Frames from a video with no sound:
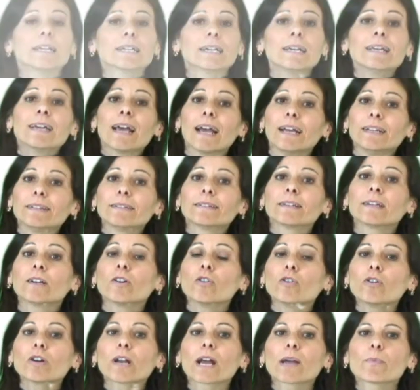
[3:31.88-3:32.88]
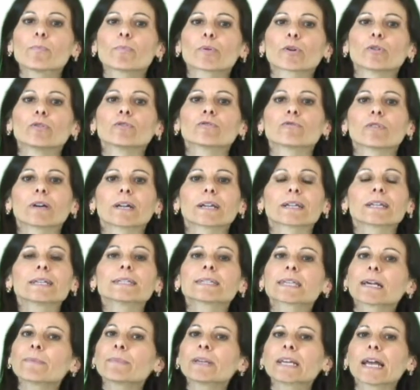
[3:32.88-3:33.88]
The client is now ready to
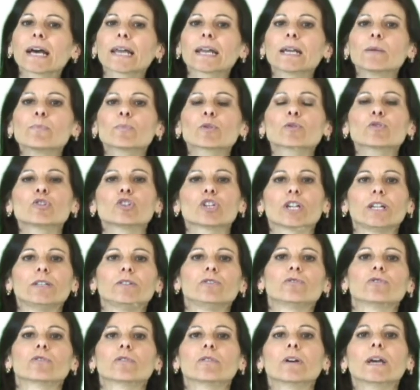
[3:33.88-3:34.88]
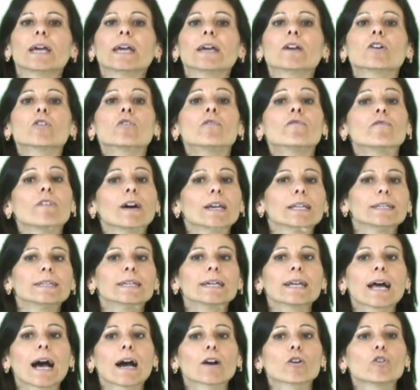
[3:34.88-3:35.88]
re-examine the project and will validate
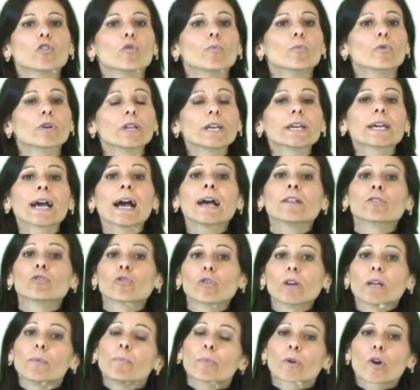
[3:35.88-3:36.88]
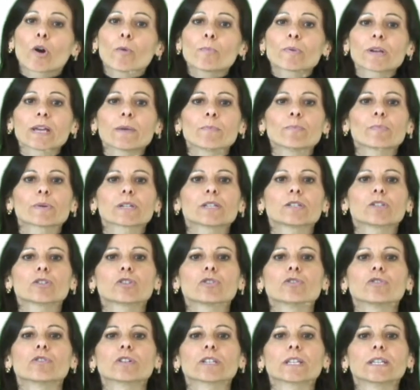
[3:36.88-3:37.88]
it, communicating his or her
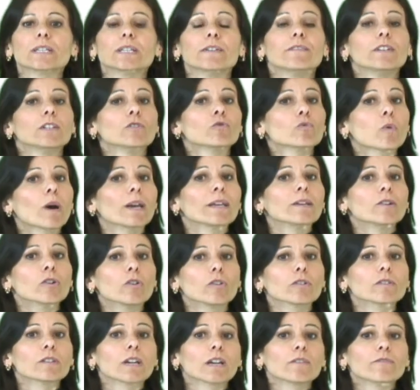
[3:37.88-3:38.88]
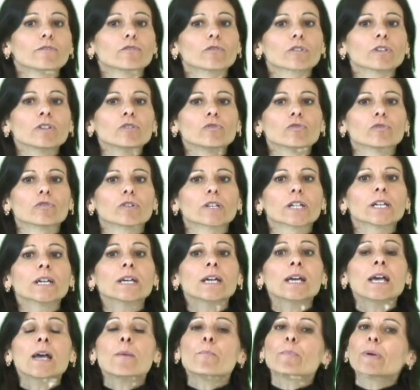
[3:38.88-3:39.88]
impression and any notes to the supplier for the
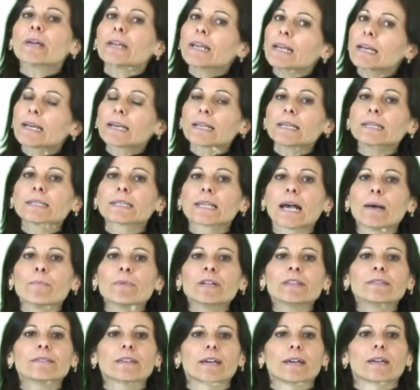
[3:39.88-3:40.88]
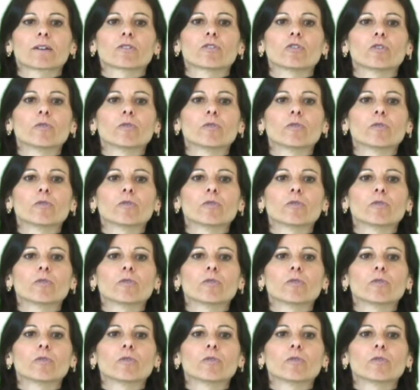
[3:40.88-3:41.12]
internal re-examination,